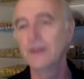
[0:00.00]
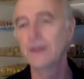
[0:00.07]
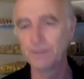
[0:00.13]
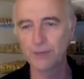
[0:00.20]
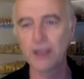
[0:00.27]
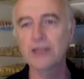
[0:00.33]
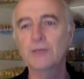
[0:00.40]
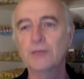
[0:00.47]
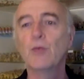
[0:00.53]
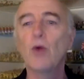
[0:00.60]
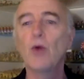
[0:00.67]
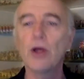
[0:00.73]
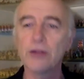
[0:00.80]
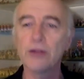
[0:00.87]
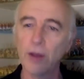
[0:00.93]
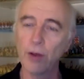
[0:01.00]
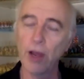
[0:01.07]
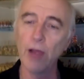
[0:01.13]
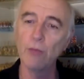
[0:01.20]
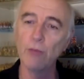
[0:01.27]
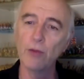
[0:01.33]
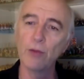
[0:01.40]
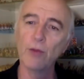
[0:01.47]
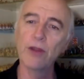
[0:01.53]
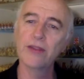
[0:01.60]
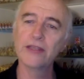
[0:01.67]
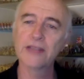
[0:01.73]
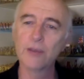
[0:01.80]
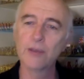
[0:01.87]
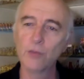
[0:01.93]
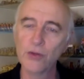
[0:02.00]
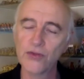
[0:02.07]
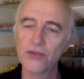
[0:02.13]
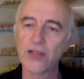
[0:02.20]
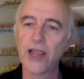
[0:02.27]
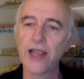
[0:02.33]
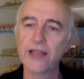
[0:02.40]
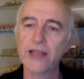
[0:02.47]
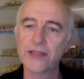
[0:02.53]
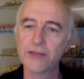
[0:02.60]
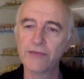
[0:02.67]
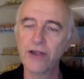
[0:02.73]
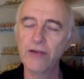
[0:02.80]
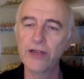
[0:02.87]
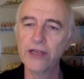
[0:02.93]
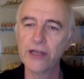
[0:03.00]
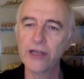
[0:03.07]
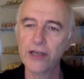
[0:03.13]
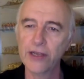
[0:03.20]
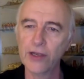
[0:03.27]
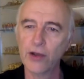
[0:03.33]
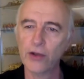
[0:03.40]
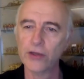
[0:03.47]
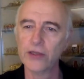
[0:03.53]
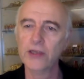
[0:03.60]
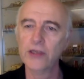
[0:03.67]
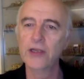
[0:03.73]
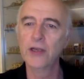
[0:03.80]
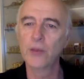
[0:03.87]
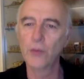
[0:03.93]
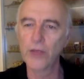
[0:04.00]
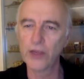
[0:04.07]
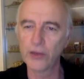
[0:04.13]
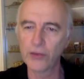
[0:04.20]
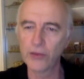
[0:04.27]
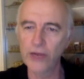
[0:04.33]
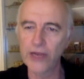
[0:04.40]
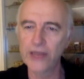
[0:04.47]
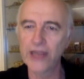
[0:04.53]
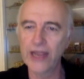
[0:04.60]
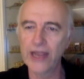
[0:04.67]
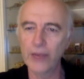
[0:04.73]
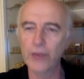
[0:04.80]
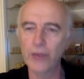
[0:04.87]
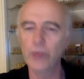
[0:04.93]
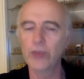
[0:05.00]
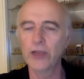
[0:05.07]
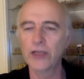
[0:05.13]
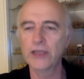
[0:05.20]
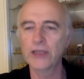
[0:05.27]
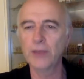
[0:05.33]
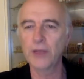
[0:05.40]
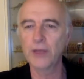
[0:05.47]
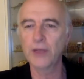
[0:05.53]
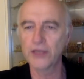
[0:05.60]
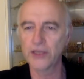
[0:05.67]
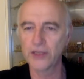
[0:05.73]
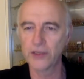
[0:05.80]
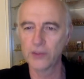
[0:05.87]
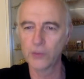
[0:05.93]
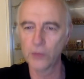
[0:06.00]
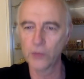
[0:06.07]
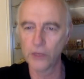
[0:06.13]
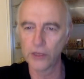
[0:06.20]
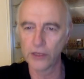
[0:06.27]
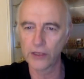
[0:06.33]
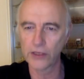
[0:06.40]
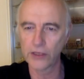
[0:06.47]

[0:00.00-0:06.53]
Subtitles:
it's one of the things I would say is that very early on, we agreed how we were going to partition the work,